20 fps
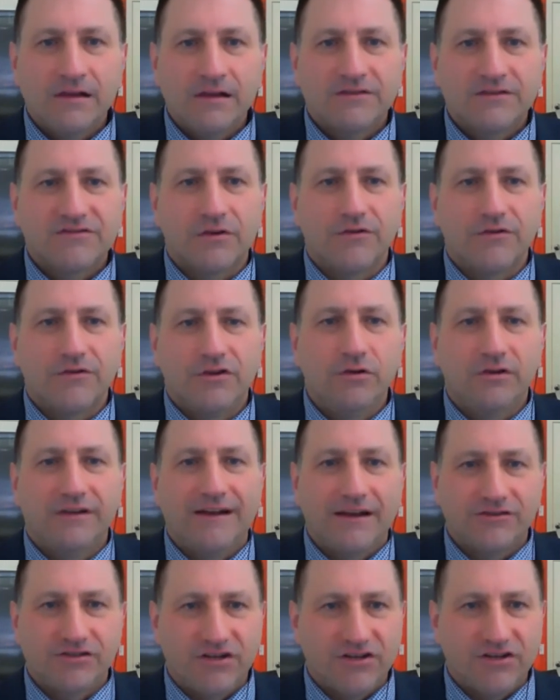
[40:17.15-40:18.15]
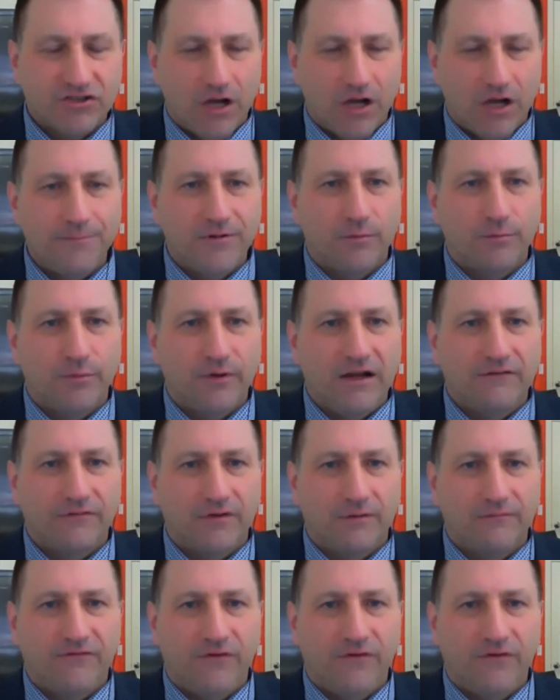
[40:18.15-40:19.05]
so that you can actually stop your brain from